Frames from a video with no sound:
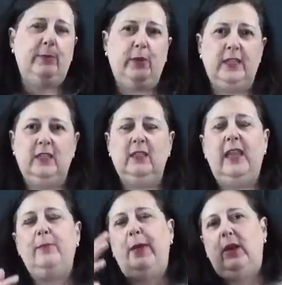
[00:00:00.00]
places
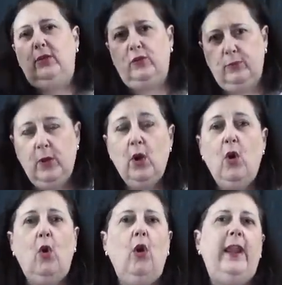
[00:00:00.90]
like Belgium
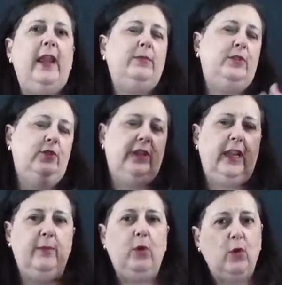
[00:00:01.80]
or
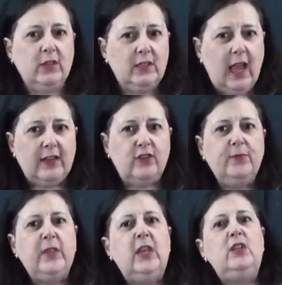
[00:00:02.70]
Amsterdam or such.
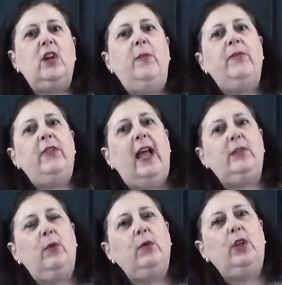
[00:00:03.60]
So
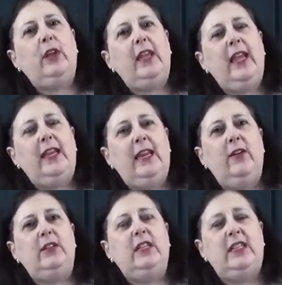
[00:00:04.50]
that's what we're looking at
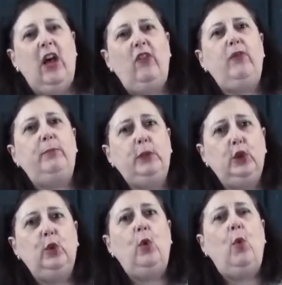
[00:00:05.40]
here. It's a Delft
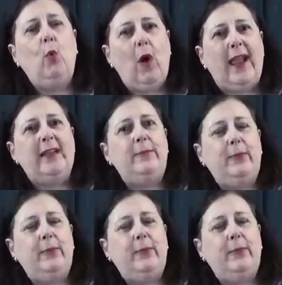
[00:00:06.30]
blue-white